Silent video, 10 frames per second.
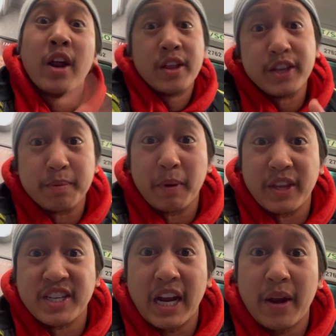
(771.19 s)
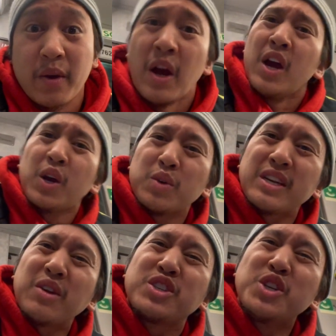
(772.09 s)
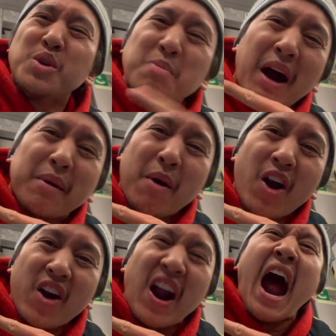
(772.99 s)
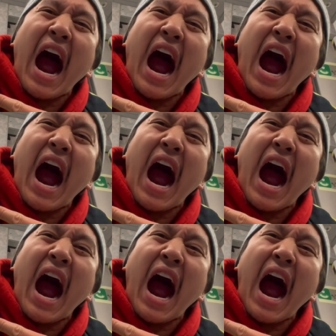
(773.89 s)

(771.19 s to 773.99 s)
This birthday shoutout goes out to you, Makmar.